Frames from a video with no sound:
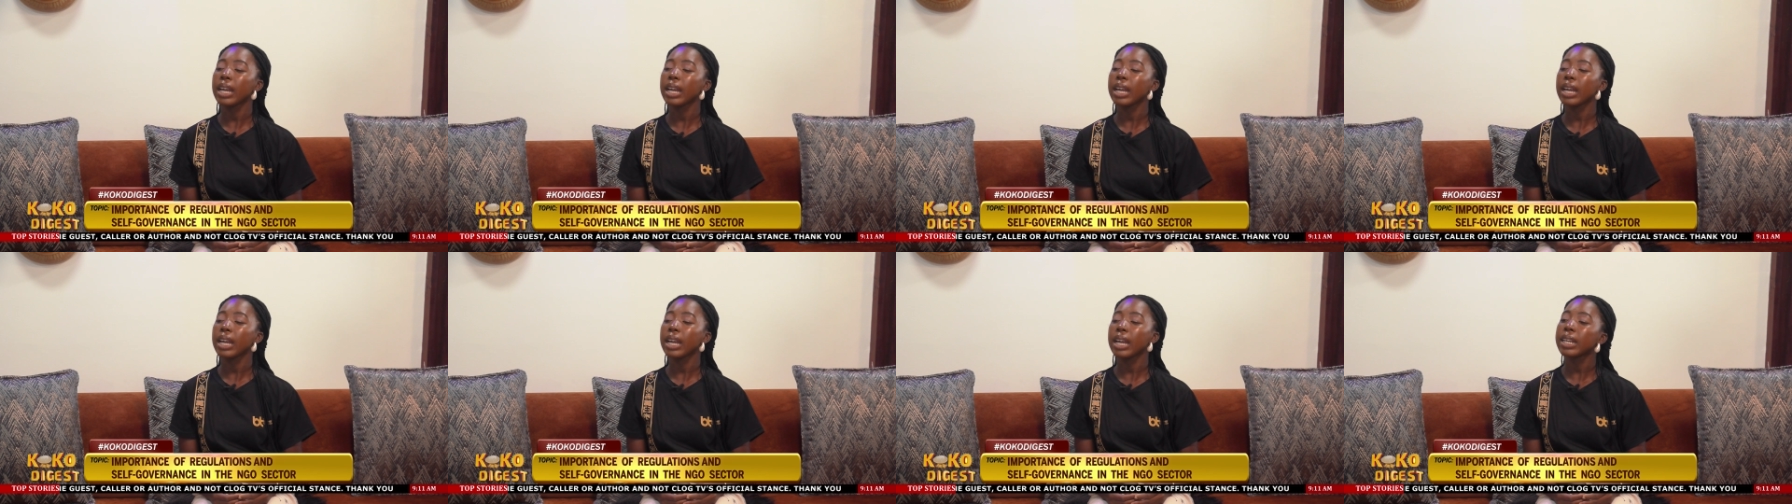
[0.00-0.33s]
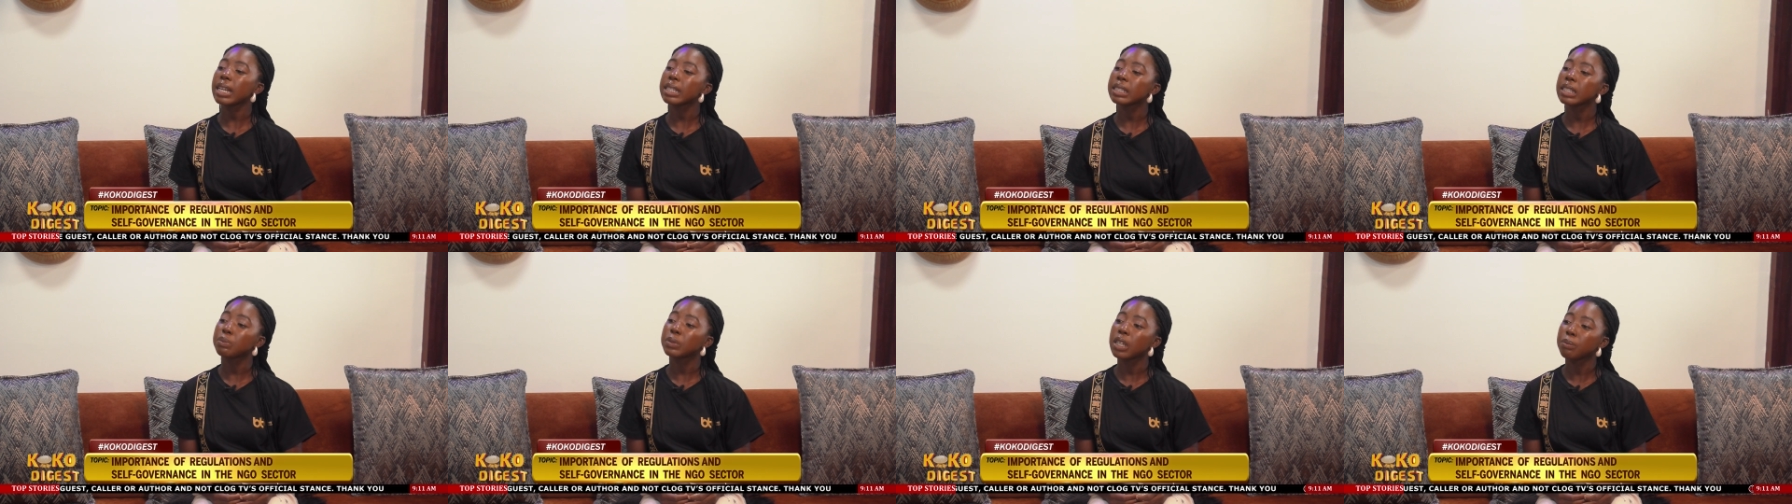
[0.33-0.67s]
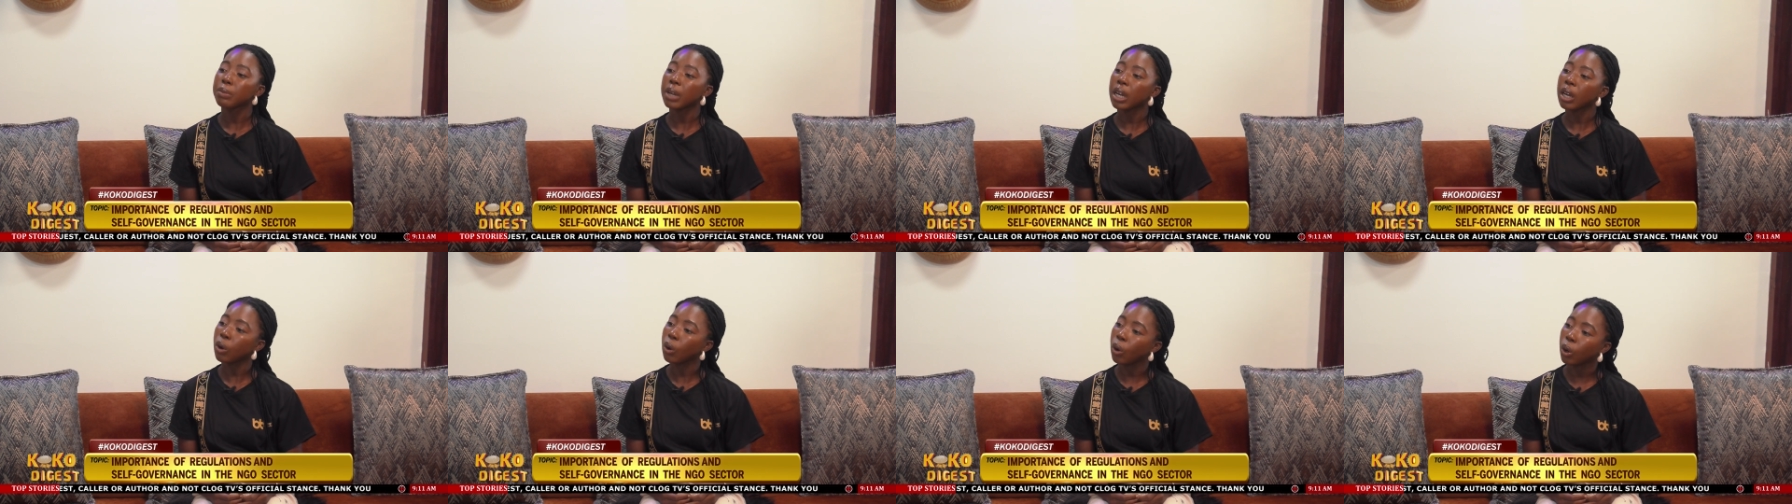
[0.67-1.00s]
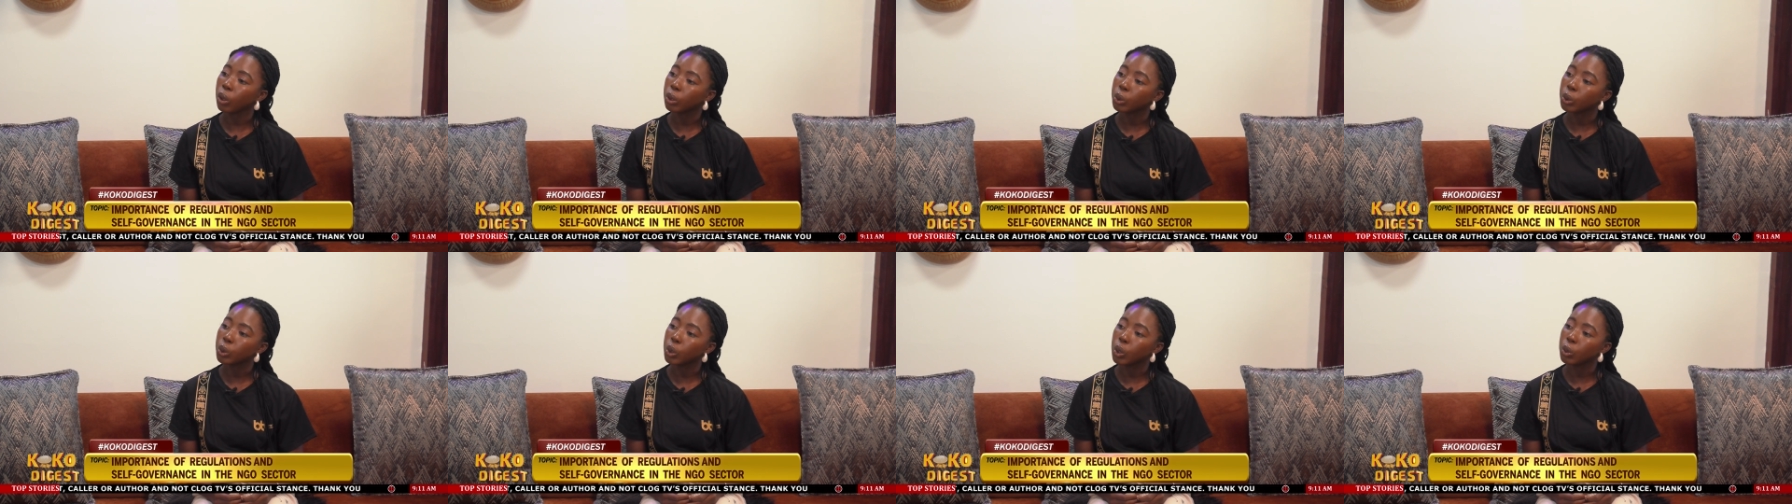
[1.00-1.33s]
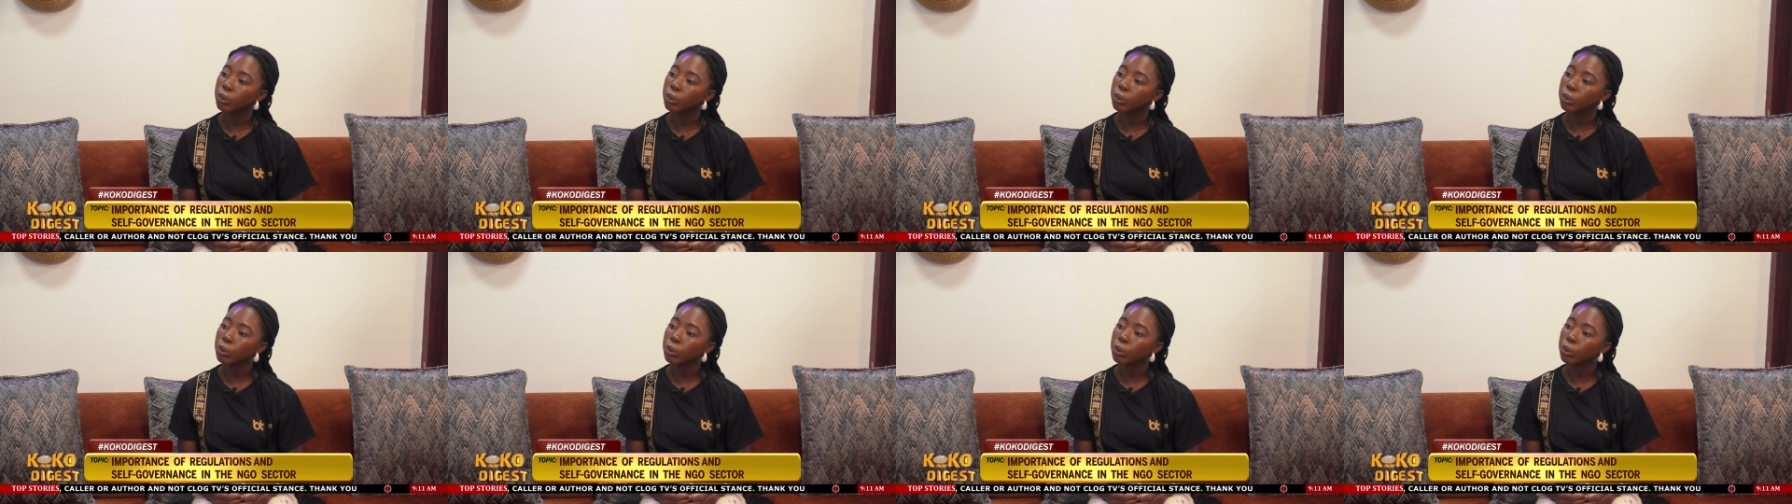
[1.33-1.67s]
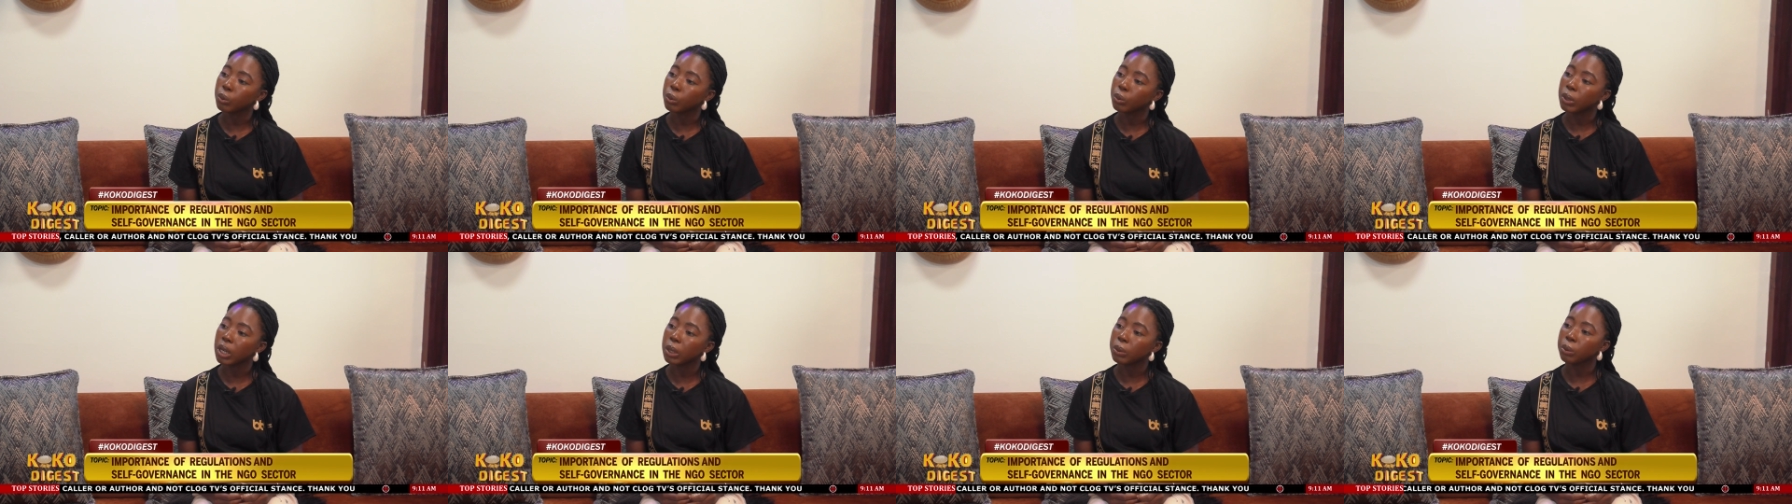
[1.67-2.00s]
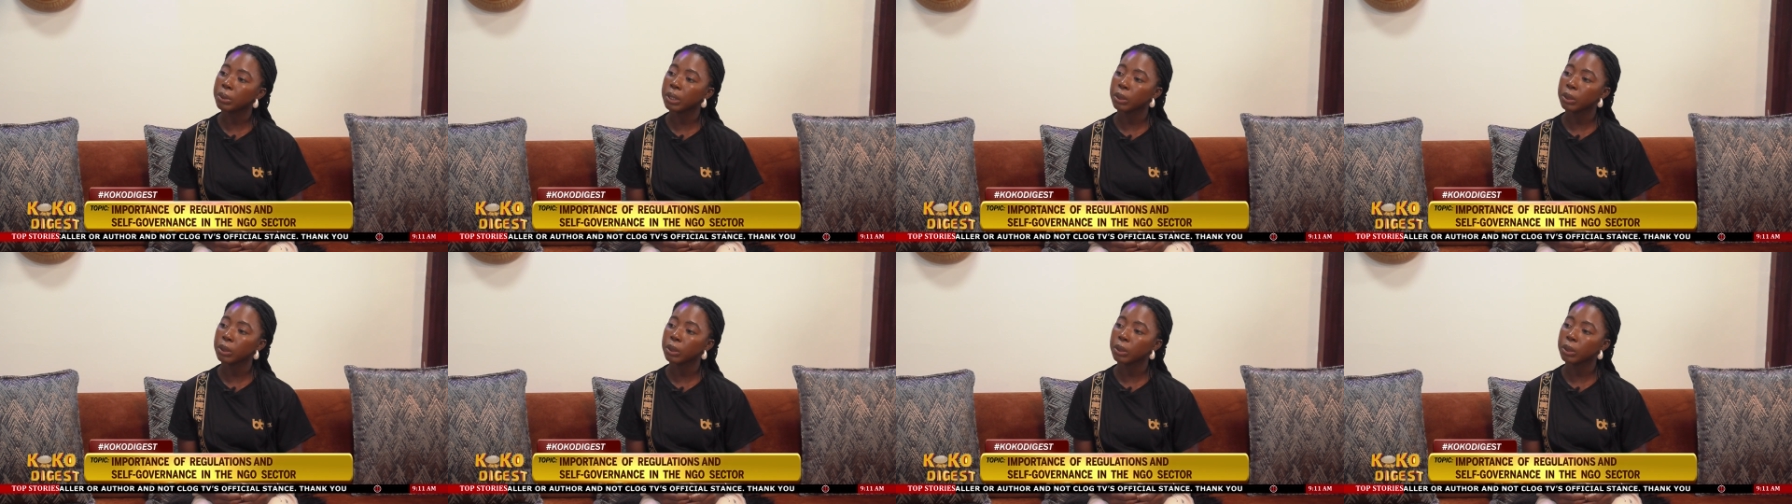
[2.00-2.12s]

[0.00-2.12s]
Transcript: in either September or October,